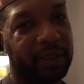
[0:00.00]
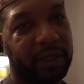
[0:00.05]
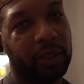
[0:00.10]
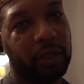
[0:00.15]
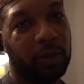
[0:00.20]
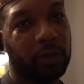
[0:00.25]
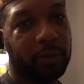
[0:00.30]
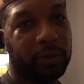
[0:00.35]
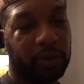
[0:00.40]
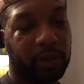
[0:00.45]
a
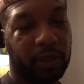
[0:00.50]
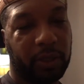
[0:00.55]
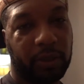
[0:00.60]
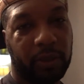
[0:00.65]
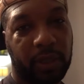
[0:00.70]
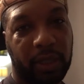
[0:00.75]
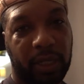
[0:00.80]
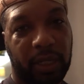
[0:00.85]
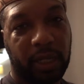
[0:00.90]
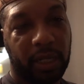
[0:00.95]
GoPro.
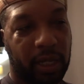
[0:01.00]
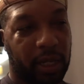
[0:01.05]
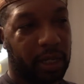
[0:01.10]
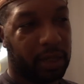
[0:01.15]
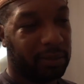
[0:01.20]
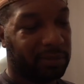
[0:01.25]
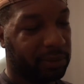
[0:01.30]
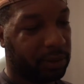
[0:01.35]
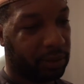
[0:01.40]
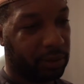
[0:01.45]

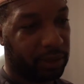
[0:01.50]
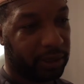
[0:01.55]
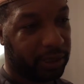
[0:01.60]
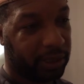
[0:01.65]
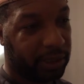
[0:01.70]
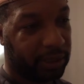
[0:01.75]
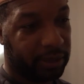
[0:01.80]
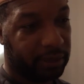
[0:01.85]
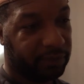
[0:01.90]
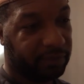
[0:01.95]
Um, so
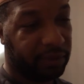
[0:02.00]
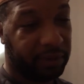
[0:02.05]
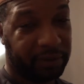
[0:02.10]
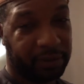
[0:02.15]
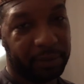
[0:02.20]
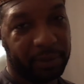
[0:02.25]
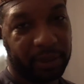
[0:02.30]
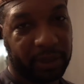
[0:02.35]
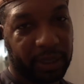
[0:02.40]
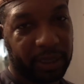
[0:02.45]
again, very
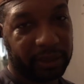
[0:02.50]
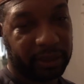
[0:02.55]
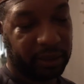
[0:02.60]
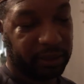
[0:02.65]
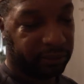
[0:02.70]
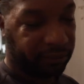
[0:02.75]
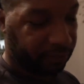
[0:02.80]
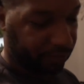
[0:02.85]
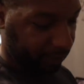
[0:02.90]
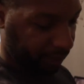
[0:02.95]

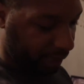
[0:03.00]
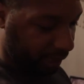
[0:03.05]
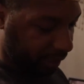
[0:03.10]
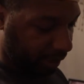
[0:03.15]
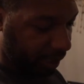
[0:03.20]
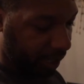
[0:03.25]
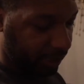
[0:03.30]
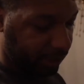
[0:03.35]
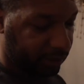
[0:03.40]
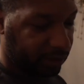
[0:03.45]
productive. Got a
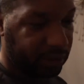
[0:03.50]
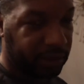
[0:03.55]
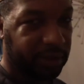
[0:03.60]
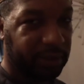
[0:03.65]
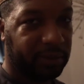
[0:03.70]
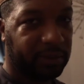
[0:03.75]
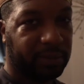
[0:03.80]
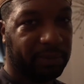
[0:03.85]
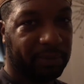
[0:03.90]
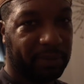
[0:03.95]
lot done.
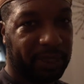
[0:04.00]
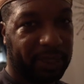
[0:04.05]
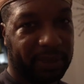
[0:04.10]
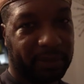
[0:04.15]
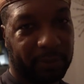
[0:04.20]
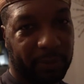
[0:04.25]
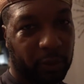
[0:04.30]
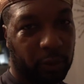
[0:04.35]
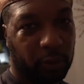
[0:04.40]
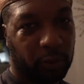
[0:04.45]
Made some
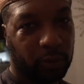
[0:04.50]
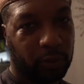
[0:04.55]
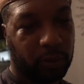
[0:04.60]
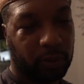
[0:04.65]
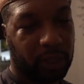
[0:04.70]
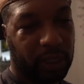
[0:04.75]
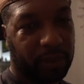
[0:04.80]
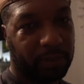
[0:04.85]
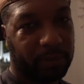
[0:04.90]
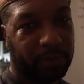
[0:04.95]
cool
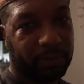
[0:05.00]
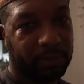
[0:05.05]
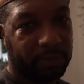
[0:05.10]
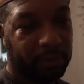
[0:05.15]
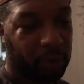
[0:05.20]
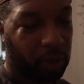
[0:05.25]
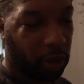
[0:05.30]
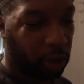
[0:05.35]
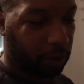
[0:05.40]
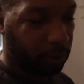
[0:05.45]
um,
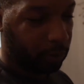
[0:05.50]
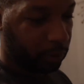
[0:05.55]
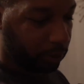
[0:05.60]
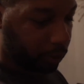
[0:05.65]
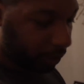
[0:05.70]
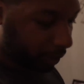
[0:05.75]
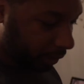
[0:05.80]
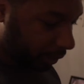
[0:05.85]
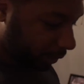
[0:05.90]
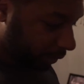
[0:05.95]

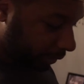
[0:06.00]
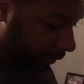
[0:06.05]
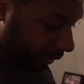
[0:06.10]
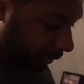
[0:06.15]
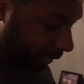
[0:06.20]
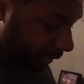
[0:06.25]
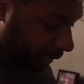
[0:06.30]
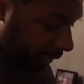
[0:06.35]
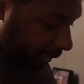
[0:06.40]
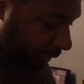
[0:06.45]
artwork,
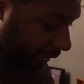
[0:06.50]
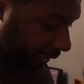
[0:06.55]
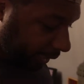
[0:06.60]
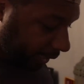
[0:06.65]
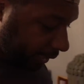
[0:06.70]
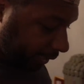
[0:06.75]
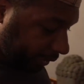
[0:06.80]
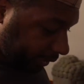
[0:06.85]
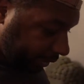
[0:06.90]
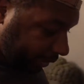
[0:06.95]

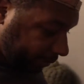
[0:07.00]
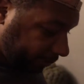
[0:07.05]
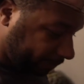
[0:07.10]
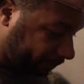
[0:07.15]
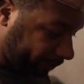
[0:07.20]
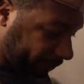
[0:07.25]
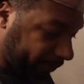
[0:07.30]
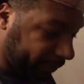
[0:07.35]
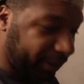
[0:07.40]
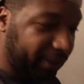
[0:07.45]
and um,
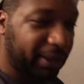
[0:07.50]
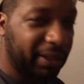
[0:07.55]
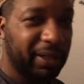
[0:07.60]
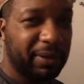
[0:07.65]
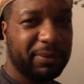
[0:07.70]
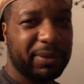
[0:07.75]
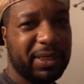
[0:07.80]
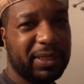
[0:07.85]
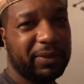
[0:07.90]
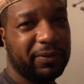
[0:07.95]

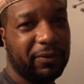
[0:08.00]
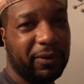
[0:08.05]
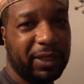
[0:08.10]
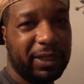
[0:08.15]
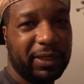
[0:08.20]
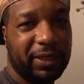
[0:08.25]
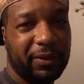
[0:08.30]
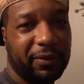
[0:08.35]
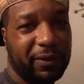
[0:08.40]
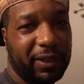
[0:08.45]
I'm just
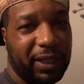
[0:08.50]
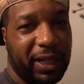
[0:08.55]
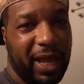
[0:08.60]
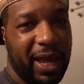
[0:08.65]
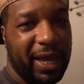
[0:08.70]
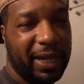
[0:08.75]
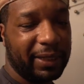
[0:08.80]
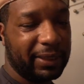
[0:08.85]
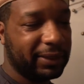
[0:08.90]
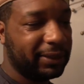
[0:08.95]
ready to
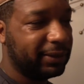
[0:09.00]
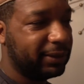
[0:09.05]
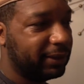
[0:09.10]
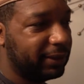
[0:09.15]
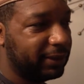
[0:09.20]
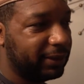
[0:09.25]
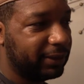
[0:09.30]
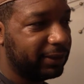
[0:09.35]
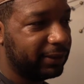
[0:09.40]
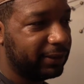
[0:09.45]
relax,
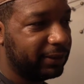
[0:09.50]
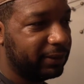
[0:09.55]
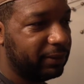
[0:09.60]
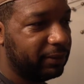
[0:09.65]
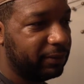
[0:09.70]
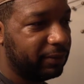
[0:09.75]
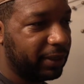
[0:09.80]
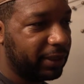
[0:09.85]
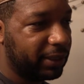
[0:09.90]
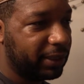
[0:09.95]

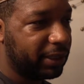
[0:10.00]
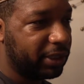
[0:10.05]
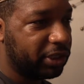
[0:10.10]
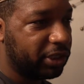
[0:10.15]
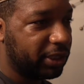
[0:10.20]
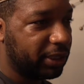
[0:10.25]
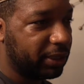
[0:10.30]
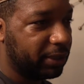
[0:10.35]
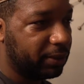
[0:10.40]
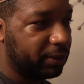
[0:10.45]
ready to
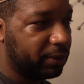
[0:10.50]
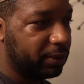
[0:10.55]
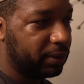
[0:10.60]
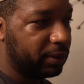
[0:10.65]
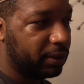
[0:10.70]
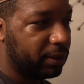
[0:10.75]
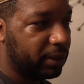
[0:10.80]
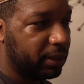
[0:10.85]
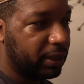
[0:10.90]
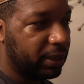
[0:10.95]
chill,
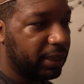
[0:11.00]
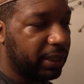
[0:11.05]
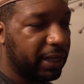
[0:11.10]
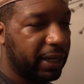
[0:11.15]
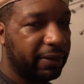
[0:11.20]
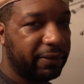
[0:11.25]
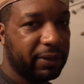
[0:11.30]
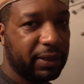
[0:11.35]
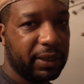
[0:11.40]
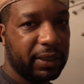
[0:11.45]
and
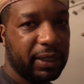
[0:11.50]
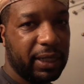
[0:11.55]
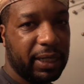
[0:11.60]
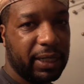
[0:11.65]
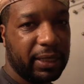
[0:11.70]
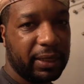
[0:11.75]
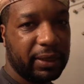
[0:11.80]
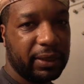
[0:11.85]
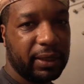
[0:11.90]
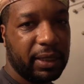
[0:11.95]
have a good
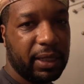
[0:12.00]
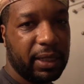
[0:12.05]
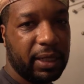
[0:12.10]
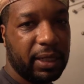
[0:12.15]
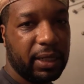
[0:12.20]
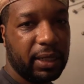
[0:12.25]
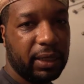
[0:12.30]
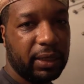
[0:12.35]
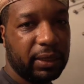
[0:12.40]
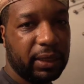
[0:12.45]
night.
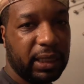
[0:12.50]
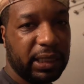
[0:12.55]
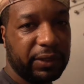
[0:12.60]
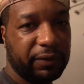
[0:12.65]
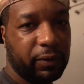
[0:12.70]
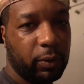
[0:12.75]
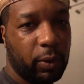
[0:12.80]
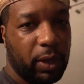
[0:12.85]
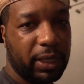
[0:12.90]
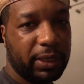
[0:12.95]
Thanks
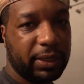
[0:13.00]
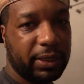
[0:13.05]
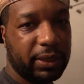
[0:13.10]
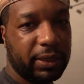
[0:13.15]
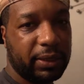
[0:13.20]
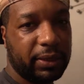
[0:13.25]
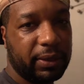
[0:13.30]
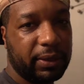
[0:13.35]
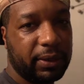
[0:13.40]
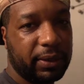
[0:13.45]
for watching.
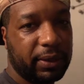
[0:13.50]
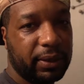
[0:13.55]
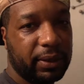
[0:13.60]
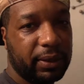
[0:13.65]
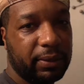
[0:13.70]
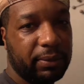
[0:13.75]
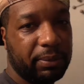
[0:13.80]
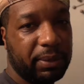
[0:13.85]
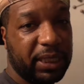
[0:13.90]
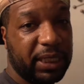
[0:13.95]

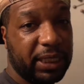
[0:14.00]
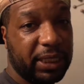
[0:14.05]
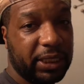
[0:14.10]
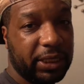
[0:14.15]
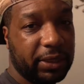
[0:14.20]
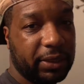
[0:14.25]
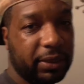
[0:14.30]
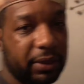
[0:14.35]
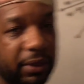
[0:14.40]
Peace.